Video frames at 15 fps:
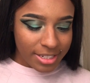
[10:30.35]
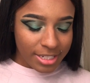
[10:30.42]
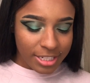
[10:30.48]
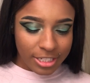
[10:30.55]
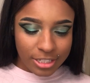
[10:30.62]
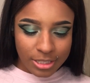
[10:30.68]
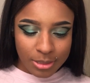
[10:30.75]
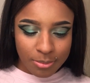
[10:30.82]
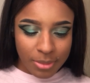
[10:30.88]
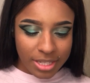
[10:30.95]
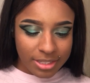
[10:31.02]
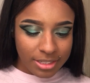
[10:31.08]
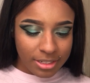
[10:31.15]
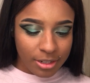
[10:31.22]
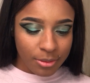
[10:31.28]
to just
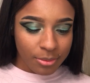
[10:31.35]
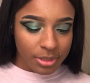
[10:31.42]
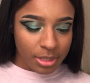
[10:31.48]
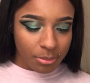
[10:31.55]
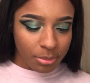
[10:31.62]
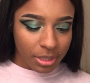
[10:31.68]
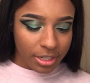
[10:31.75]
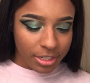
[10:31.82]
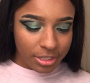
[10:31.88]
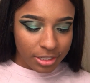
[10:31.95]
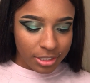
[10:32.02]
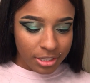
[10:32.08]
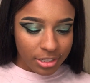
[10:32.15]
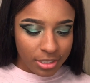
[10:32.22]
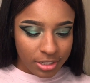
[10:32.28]
mess it up with the
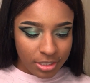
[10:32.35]
blush.